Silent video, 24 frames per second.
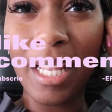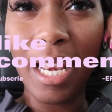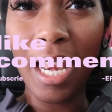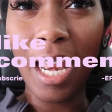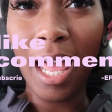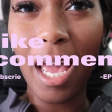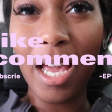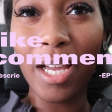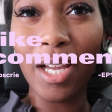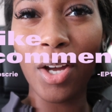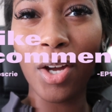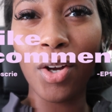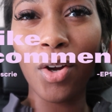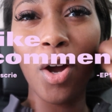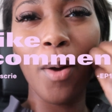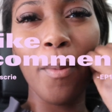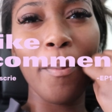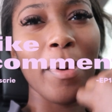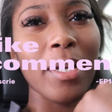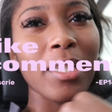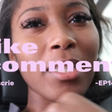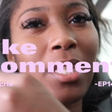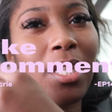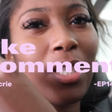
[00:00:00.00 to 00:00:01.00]
Flight time
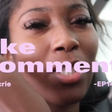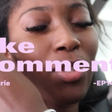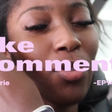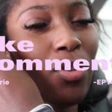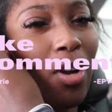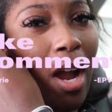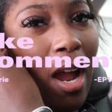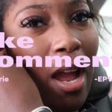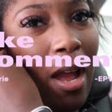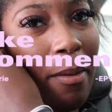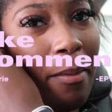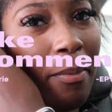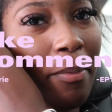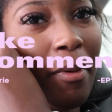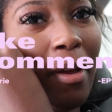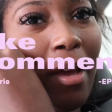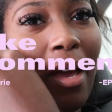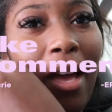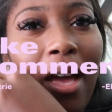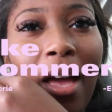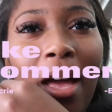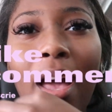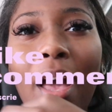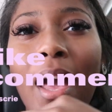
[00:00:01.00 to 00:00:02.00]
is about 2 hours and
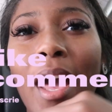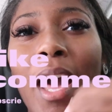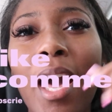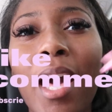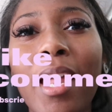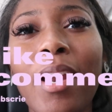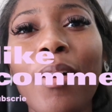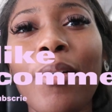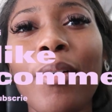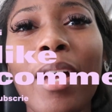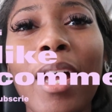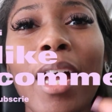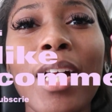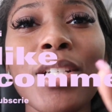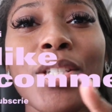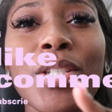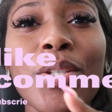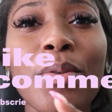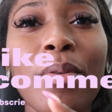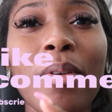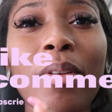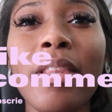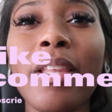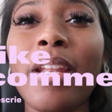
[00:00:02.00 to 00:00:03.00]
5 minutes. I'll come back to you
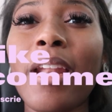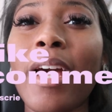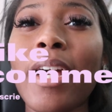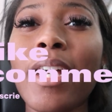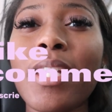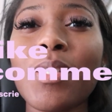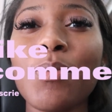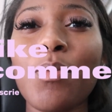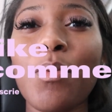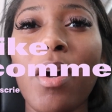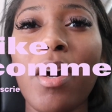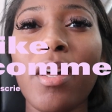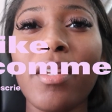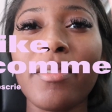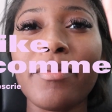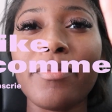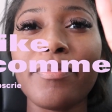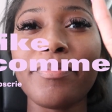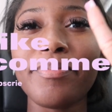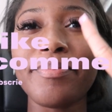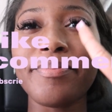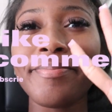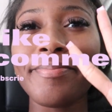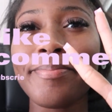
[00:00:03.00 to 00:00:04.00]
just before we start our descent
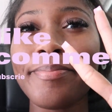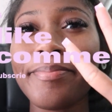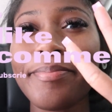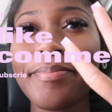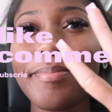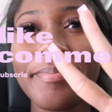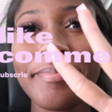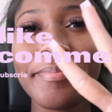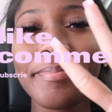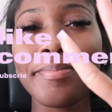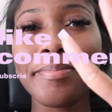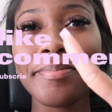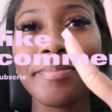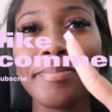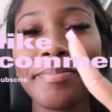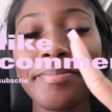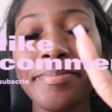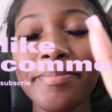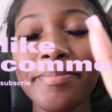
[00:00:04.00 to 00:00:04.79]
into London with an